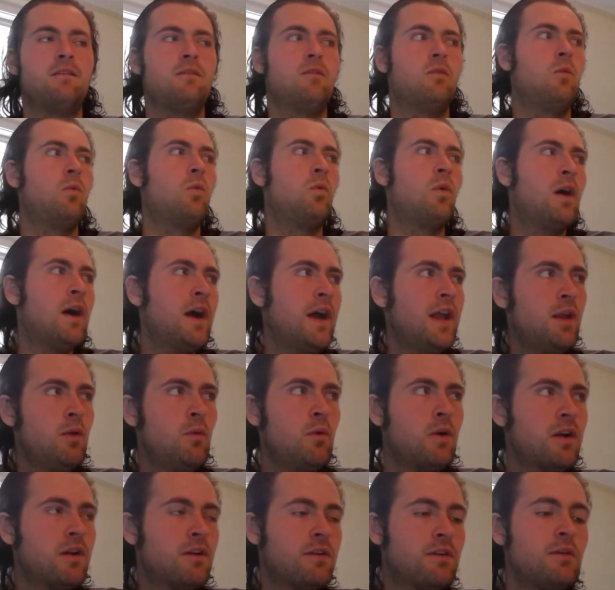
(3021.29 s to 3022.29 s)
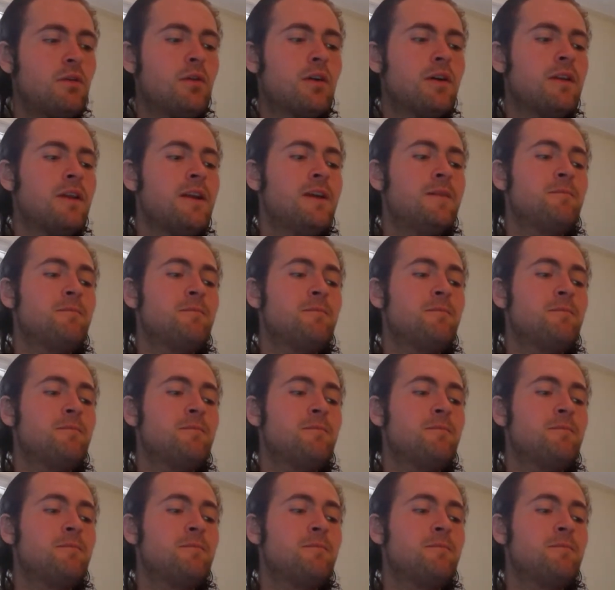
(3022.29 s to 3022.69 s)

why you want to do it.